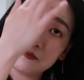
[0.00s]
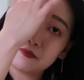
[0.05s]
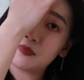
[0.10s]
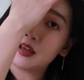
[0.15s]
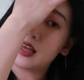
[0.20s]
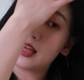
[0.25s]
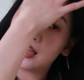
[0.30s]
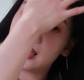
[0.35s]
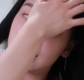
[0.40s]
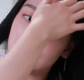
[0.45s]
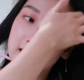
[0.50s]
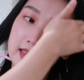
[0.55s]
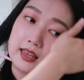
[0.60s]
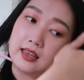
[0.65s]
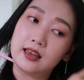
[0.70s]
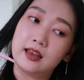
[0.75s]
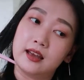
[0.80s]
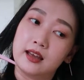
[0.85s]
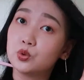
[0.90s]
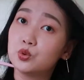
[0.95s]

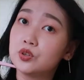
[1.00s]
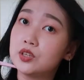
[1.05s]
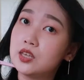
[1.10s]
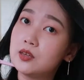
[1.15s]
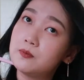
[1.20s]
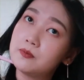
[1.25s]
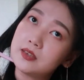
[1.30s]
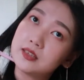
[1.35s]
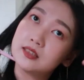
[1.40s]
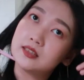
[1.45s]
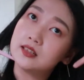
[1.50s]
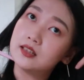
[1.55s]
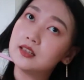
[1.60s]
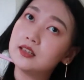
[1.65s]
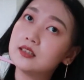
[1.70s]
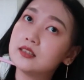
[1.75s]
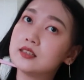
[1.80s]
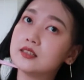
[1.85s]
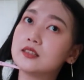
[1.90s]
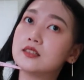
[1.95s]
my cookie
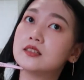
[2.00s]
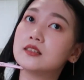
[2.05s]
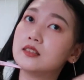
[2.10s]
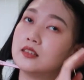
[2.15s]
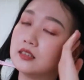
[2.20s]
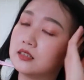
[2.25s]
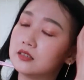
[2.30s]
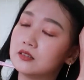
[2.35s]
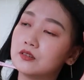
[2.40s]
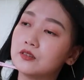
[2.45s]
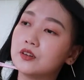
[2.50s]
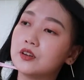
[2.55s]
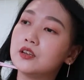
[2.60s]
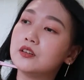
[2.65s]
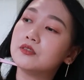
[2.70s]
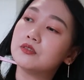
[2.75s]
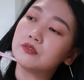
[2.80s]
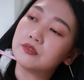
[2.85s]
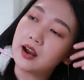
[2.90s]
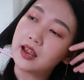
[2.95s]
business is
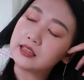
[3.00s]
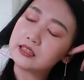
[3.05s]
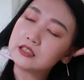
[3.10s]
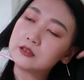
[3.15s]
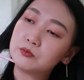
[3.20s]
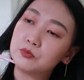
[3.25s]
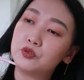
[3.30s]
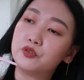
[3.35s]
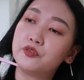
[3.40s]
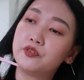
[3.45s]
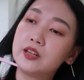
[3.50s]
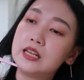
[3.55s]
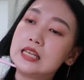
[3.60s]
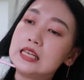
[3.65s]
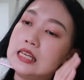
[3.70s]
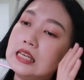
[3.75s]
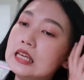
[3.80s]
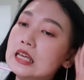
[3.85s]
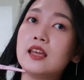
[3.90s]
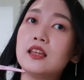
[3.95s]
going to run
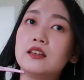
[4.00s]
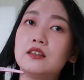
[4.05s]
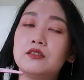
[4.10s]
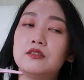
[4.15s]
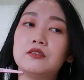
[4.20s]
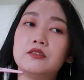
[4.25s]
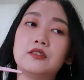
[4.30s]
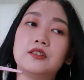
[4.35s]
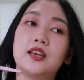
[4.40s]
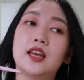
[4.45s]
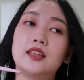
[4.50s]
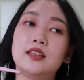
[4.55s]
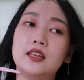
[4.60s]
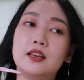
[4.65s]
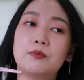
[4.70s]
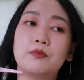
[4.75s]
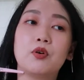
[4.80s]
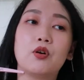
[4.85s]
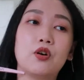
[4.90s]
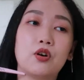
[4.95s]
smoothly and
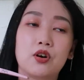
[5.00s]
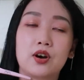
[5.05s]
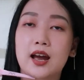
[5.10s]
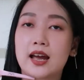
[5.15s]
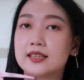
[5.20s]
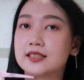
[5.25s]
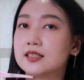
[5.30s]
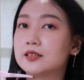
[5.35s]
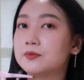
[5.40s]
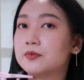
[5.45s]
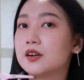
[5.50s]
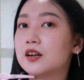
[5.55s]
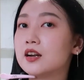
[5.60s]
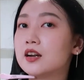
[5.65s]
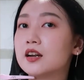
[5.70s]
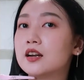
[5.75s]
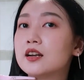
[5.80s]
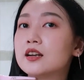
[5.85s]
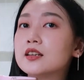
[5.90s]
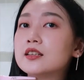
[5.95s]
getting more
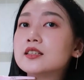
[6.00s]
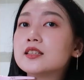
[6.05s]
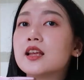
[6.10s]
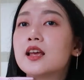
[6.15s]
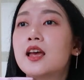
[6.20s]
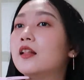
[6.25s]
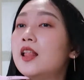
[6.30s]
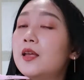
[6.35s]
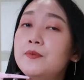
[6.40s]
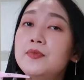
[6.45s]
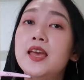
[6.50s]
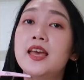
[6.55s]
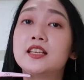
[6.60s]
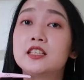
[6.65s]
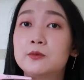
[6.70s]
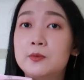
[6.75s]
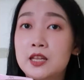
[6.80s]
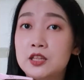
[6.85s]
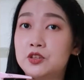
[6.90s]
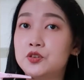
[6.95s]
customers. Let me
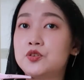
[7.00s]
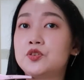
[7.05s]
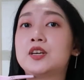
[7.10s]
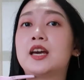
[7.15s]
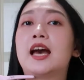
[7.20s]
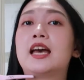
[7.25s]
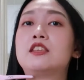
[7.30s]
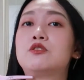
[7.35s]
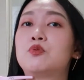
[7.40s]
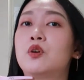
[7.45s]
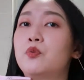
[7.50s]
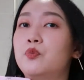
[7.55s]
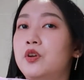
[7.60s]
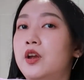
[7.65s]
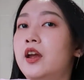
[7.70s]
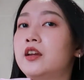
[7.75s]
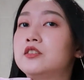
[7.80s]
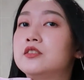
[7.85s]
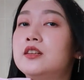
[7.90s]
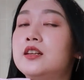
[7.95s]
explain to you guys what we're
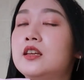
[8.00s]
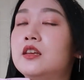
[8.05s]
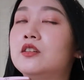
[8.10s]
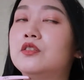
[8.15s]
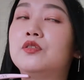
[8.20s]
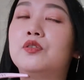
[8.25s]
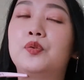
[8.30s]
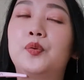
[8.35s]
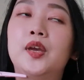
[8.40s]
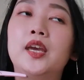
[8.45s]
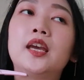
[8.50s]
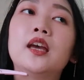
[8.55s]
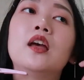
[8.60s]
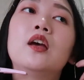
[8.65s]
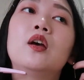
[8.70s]
actually doing.